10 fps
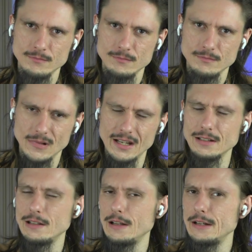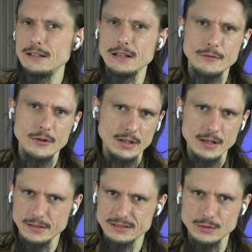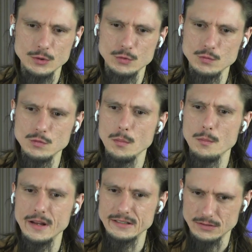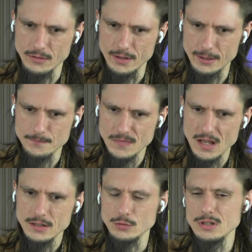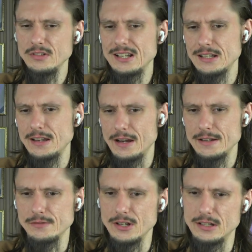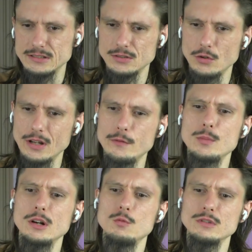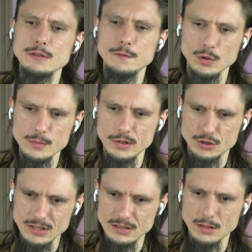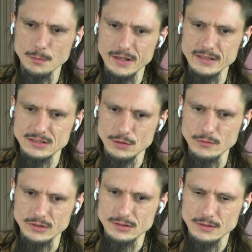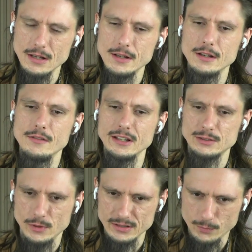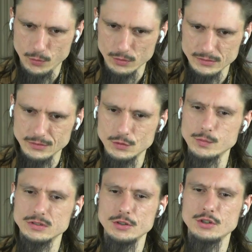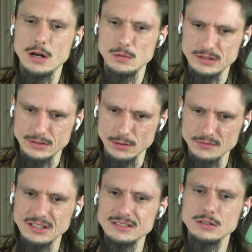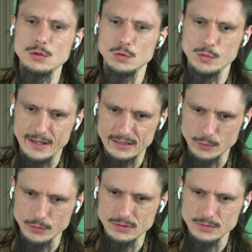and aligning everything else that we do based on that. So even as AI advances, not everybody wants a fully machine-based service. That's why it's important to position ourselves as the go-to experts,